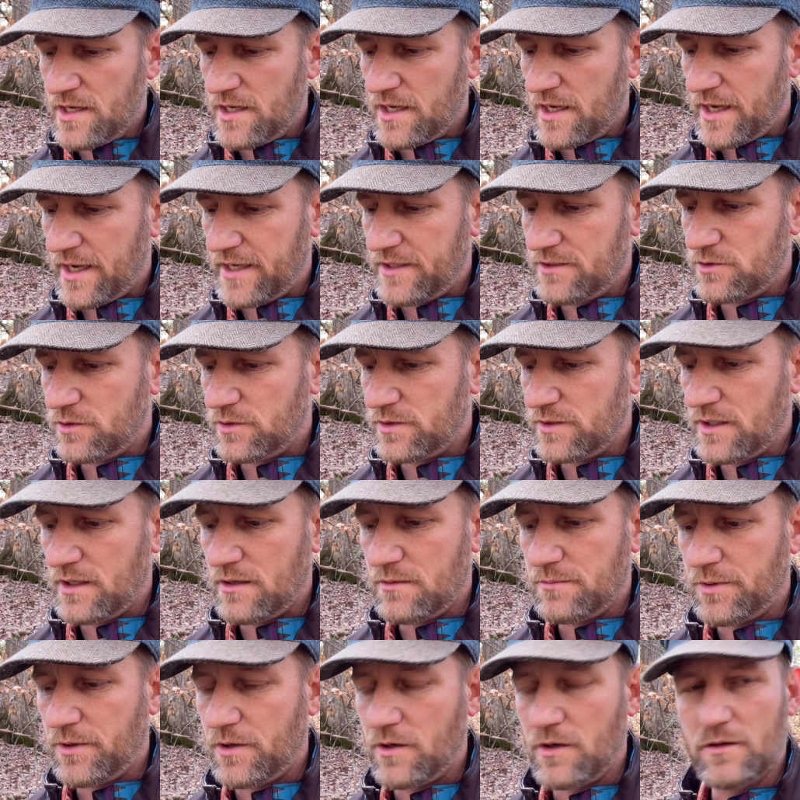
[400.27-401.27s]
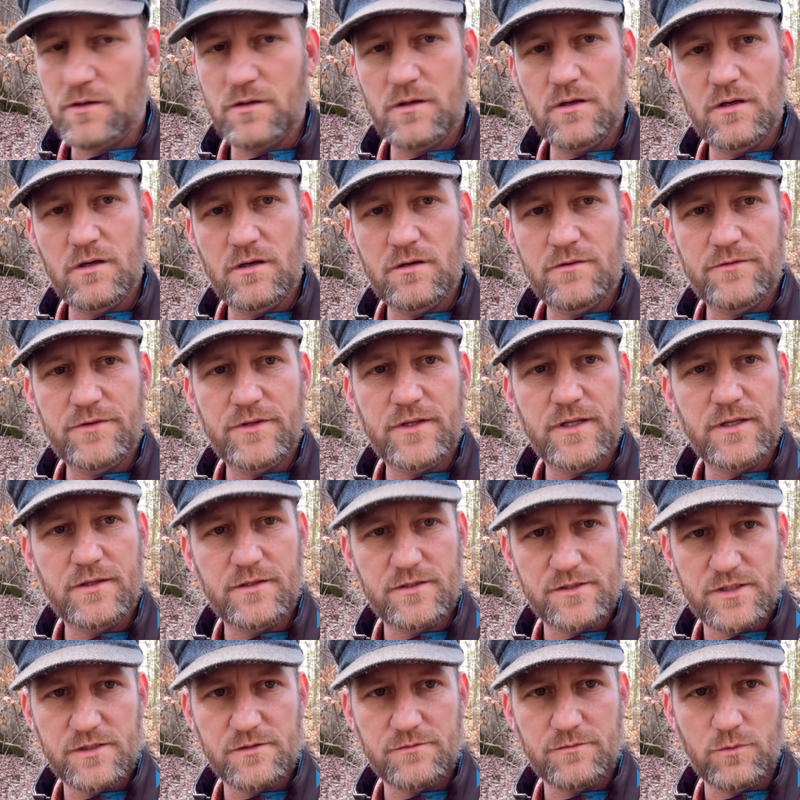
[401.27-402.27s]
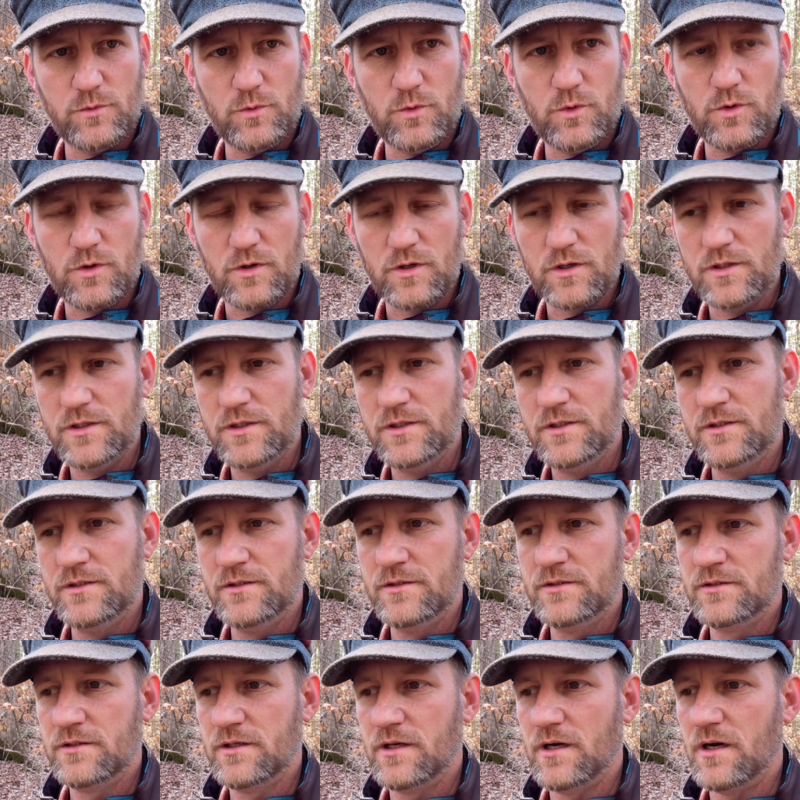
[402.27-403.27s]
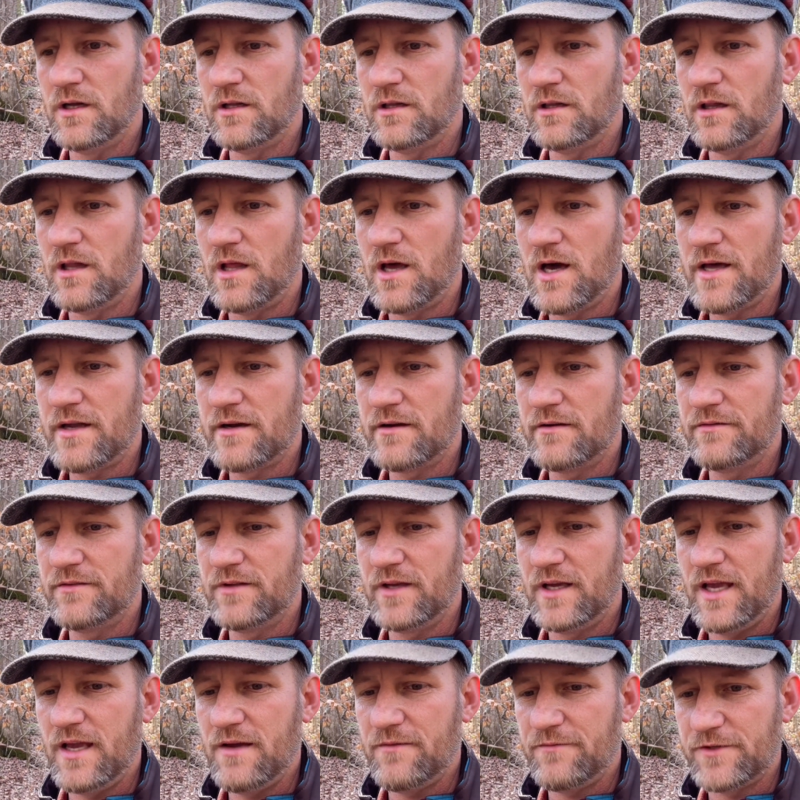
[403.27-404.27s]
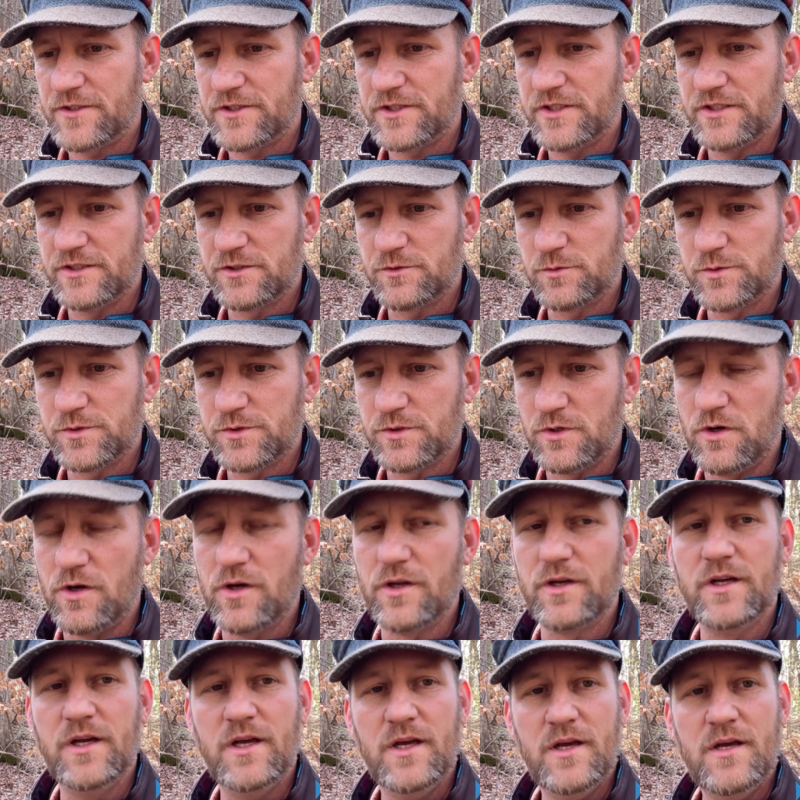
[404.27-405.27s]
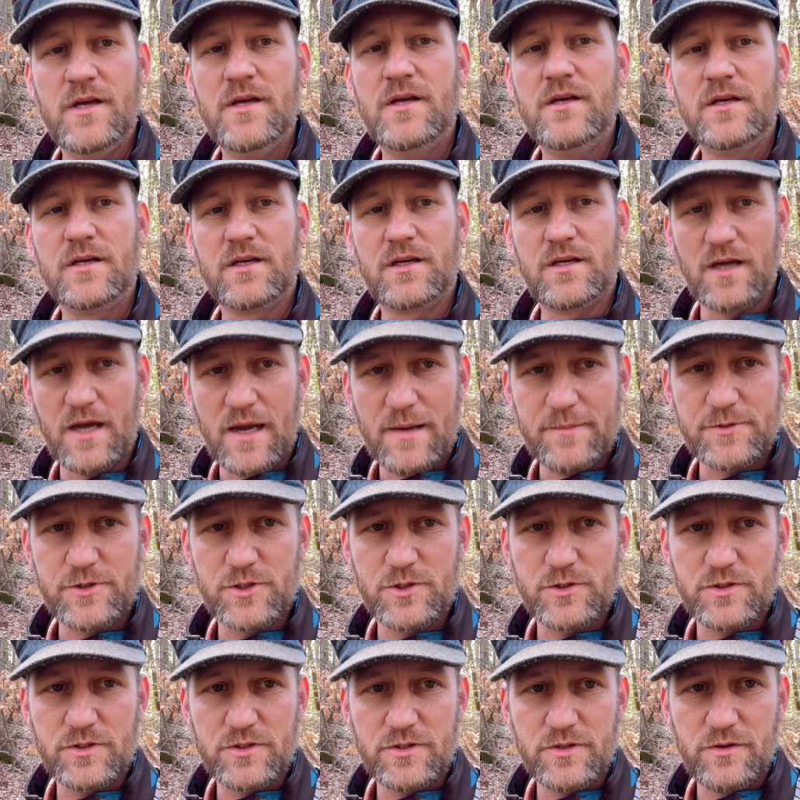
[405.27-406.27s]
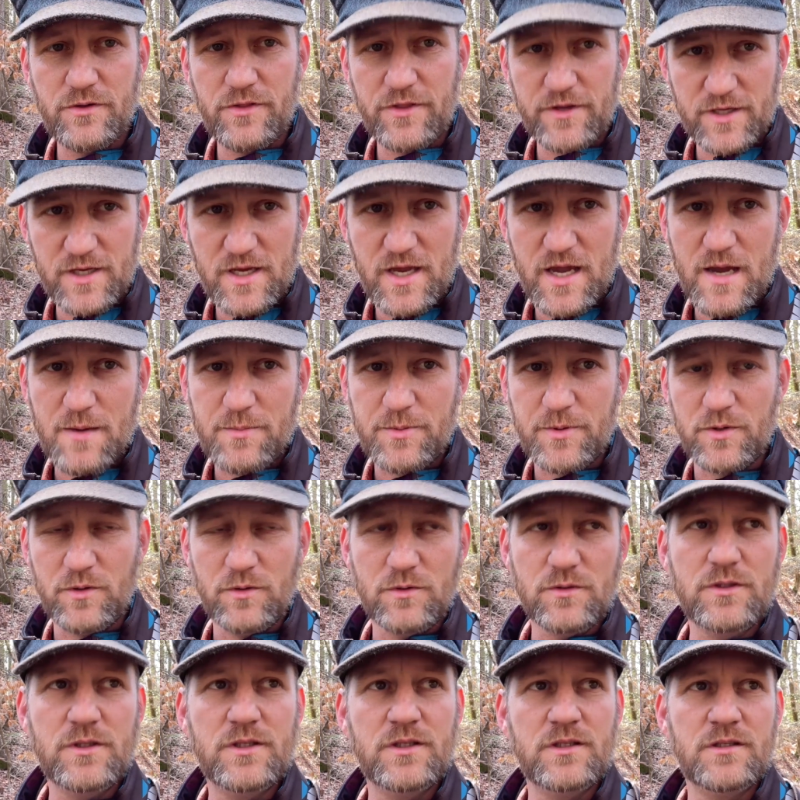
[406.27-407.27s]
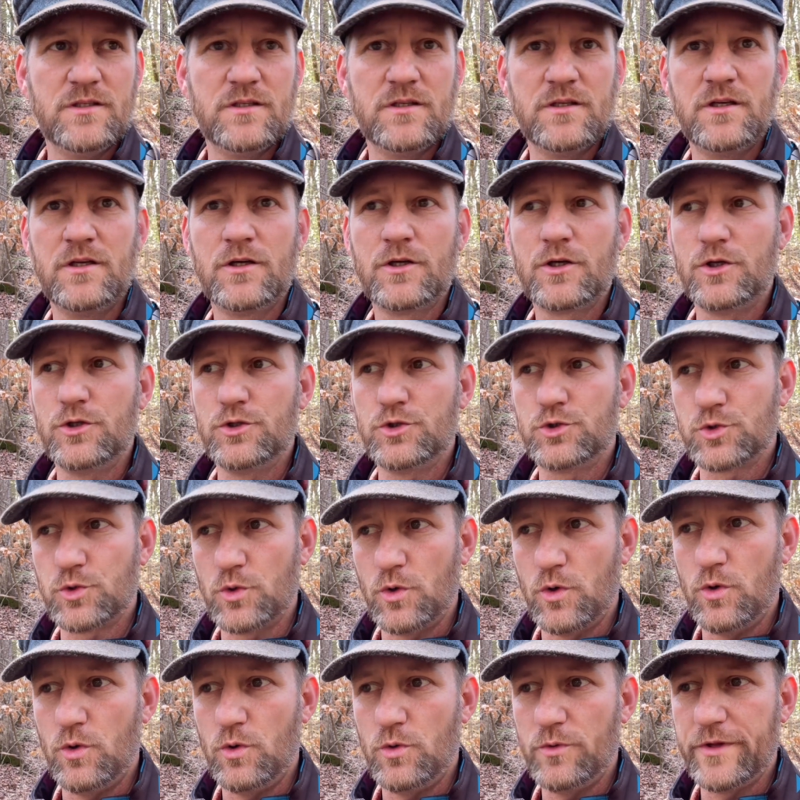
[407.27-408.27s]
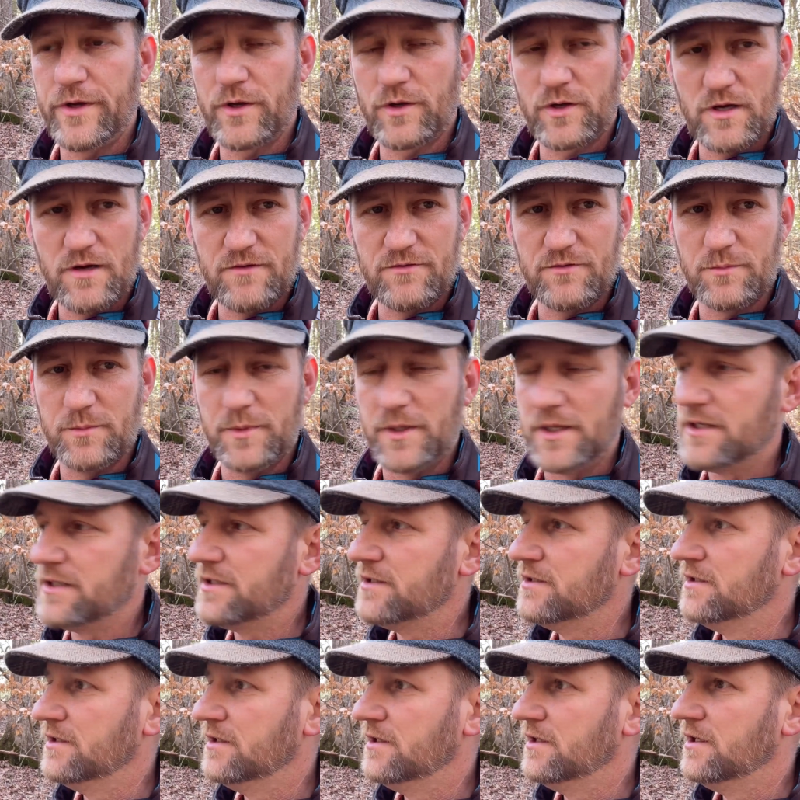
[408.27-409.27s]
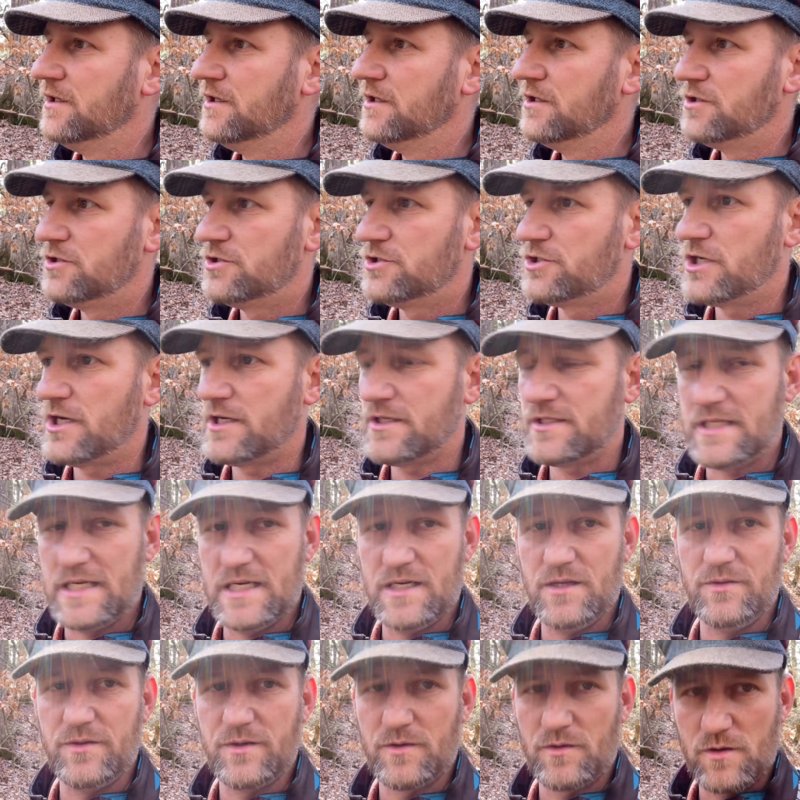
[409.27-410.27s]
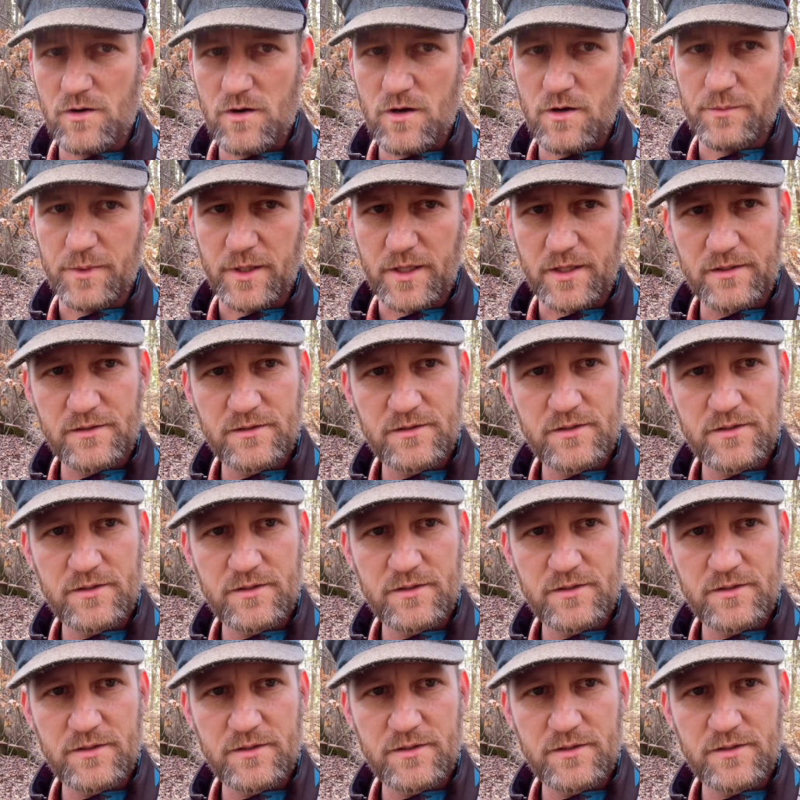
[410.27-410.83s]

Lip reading: and during that part of the Civil War, a lot of the emphasis was on capture the capital, control their government, shut down their army.